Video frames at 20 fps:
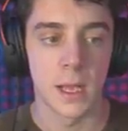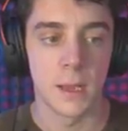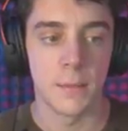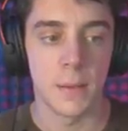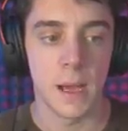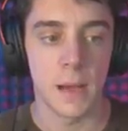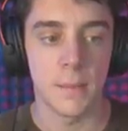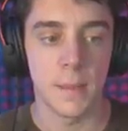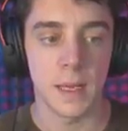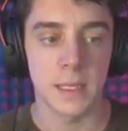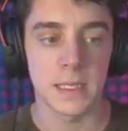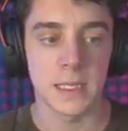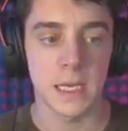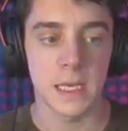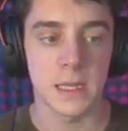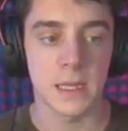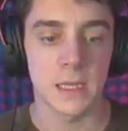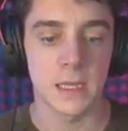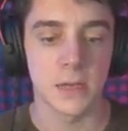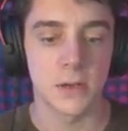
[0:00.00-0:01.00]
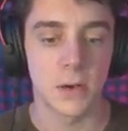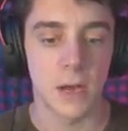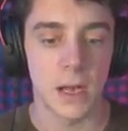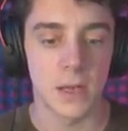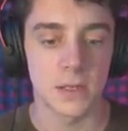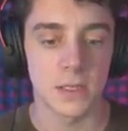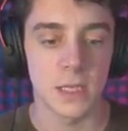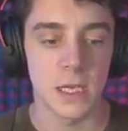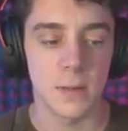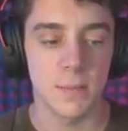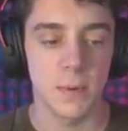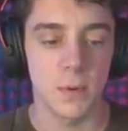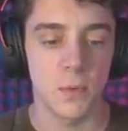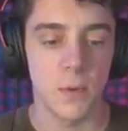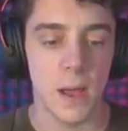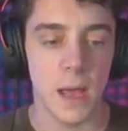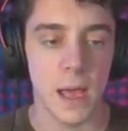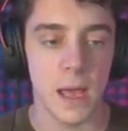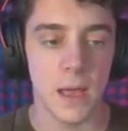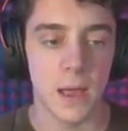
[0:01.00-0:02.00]
Am I about to get the groundskeeper
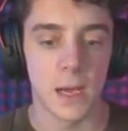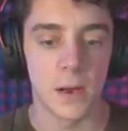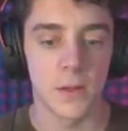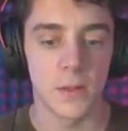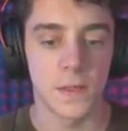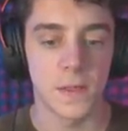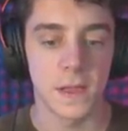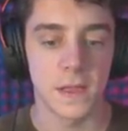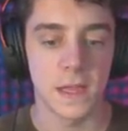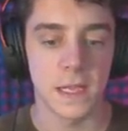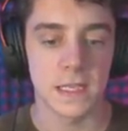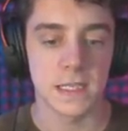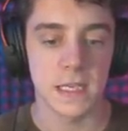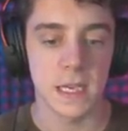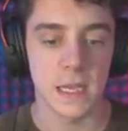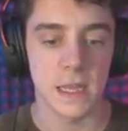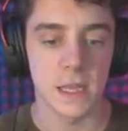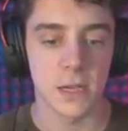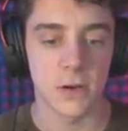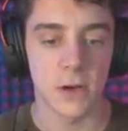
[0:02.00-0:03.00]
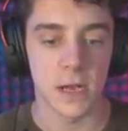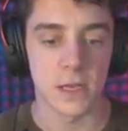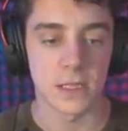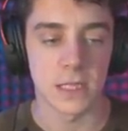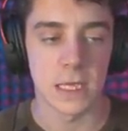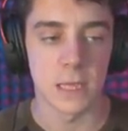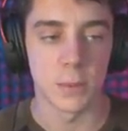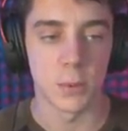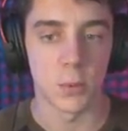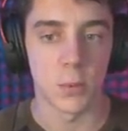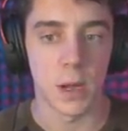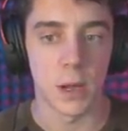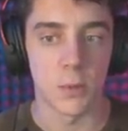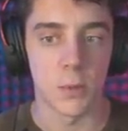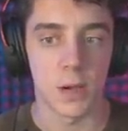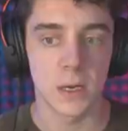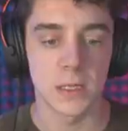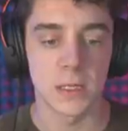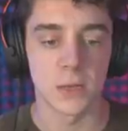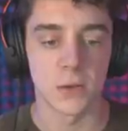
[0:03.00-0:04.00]
wet? I don't think that's getting the groundskeeper wet.
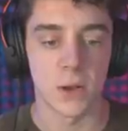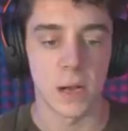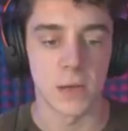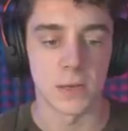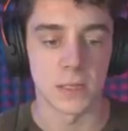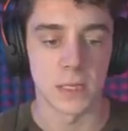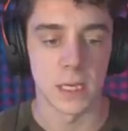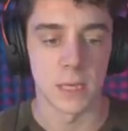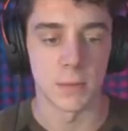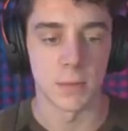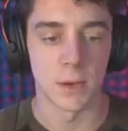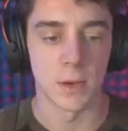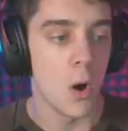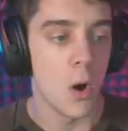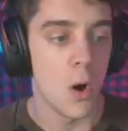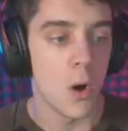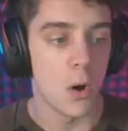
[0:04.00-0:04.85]
Where's the groundskeeper?